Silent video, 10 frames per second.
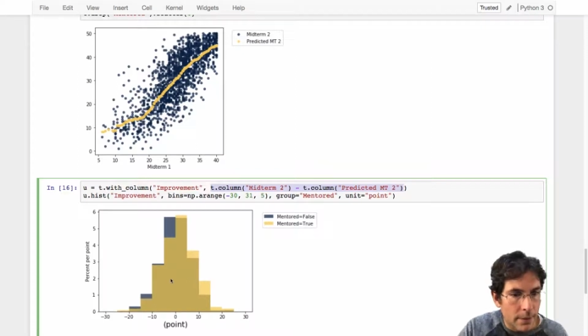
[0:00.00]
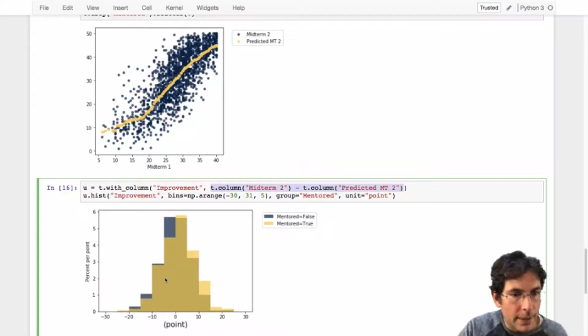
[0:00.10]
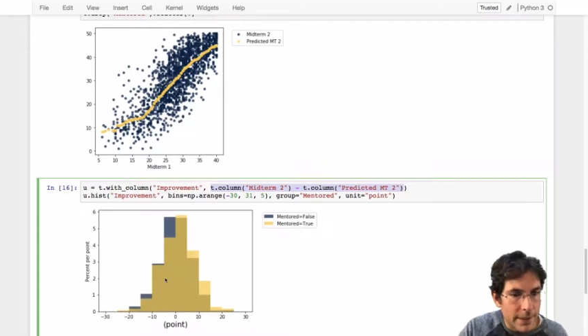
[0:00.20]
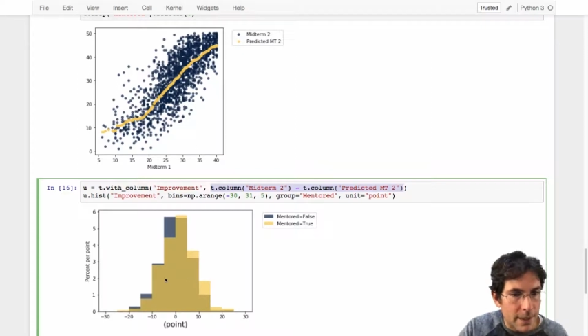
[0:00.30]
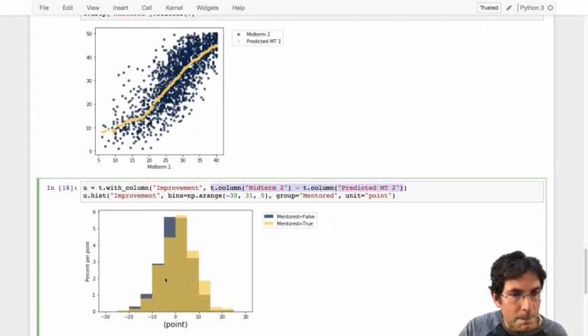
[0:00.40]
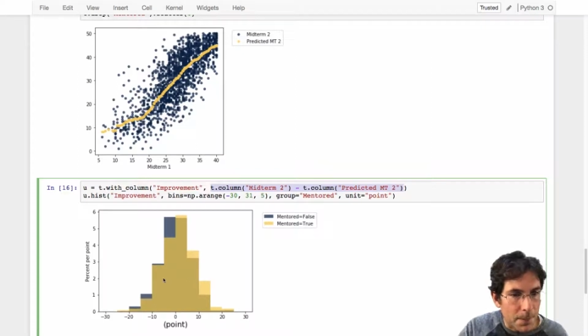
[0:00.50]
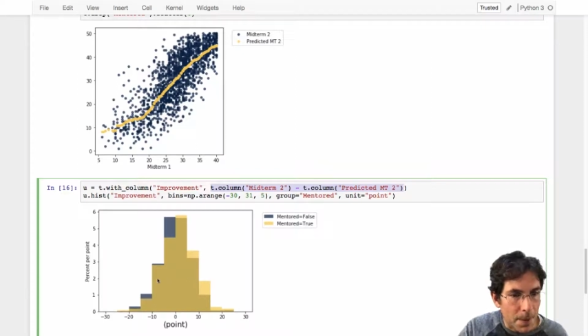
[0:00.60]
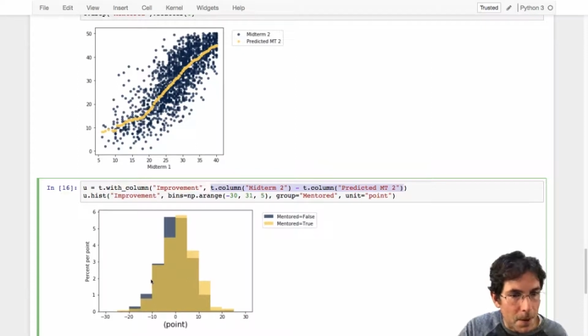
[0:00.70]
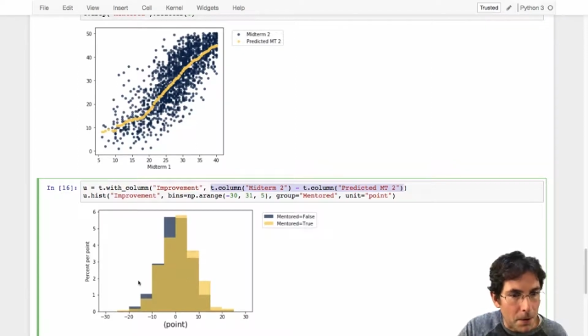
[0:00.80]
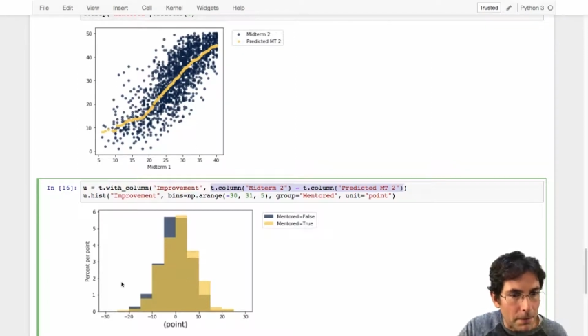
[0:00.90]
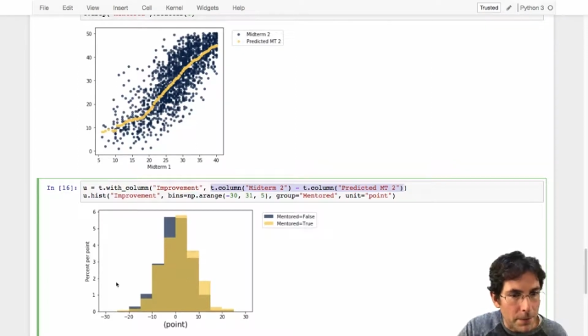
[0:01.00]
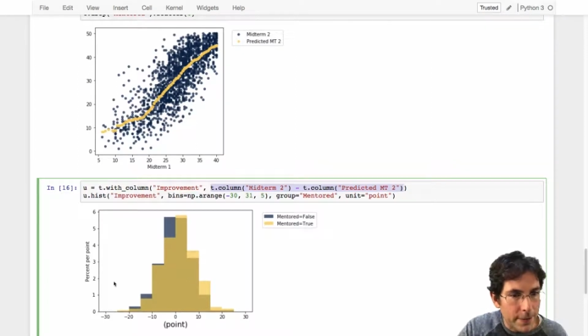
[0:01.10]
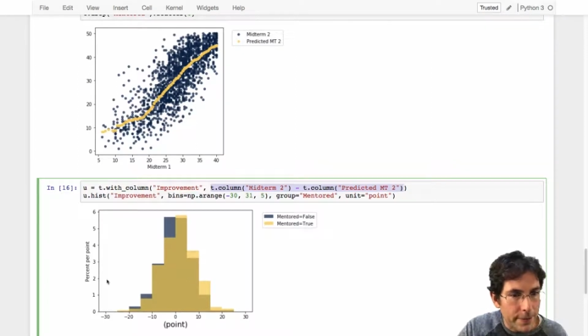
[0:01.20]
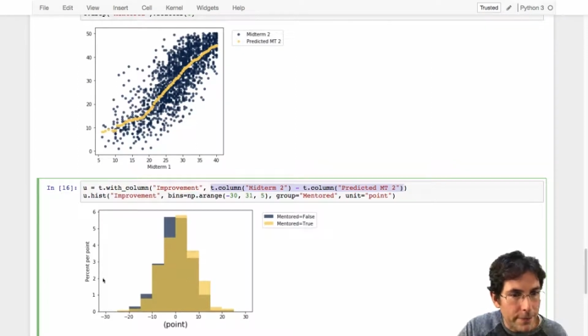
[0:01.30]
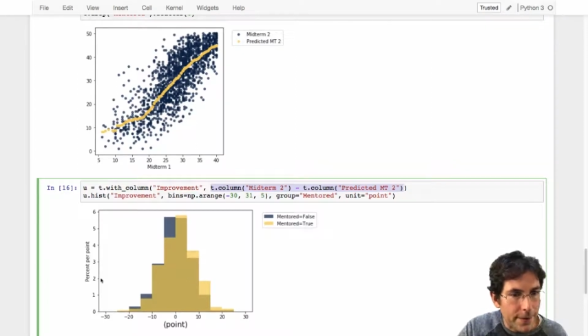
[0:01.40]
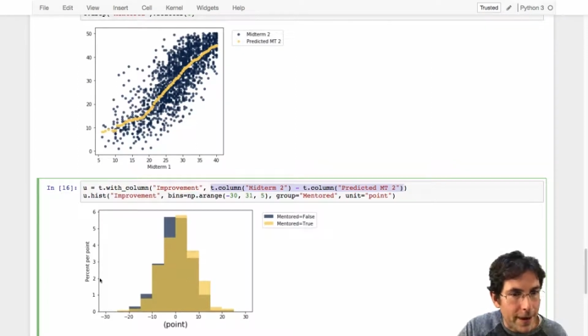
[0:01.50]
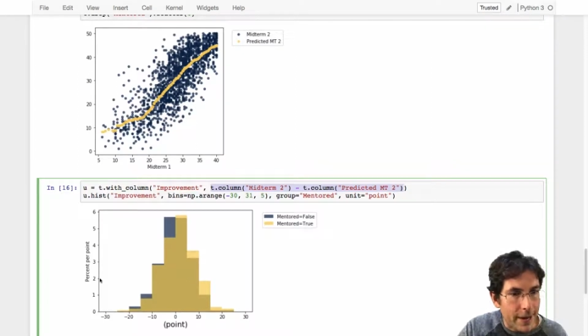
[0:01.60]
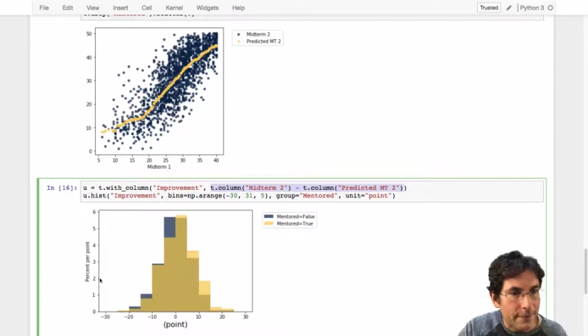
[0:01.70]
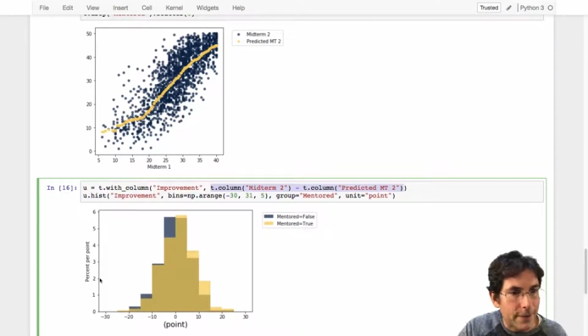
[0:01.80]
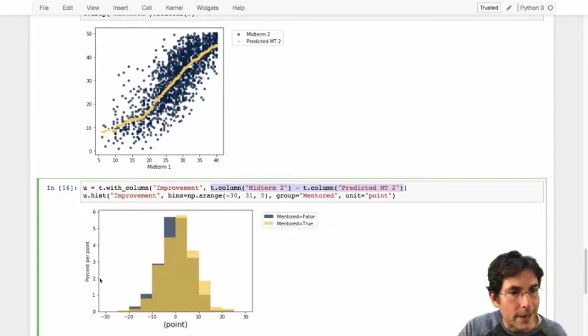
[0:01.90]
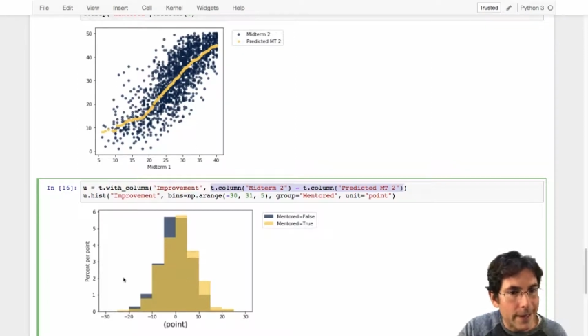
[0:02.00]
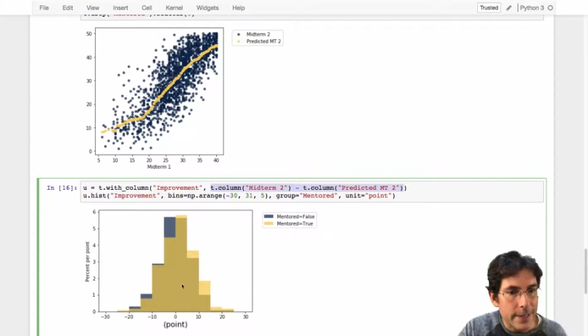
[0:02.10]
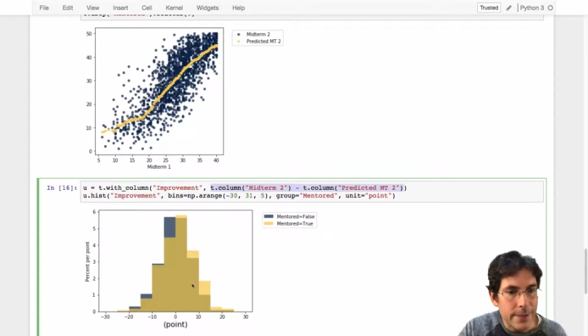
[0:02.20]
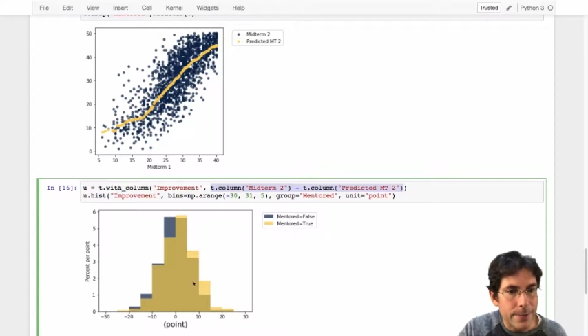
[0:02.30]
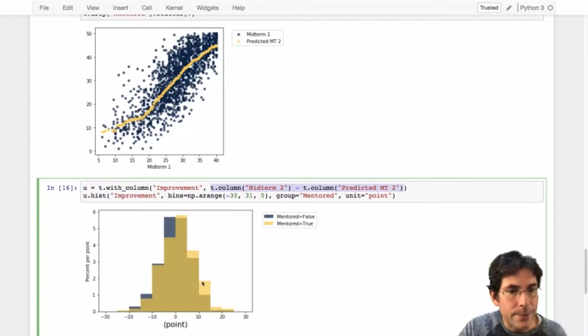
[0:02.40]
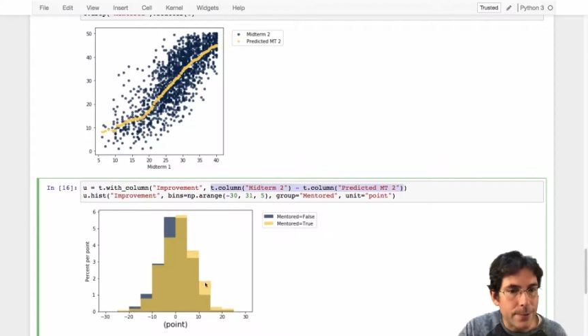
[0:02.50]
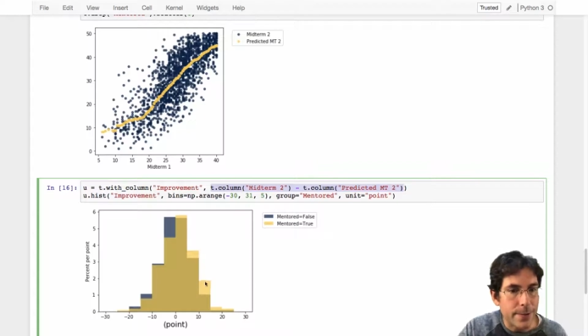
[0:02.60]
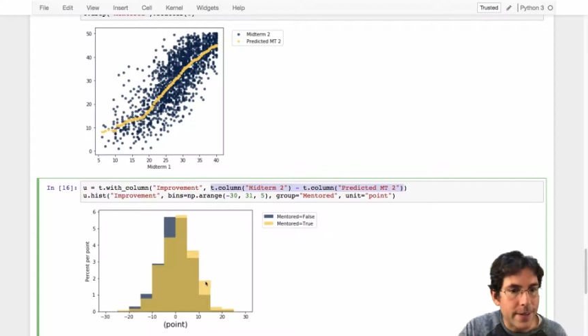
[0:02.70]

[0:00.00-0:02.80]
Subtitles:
That's a bar of width 5 and height 2,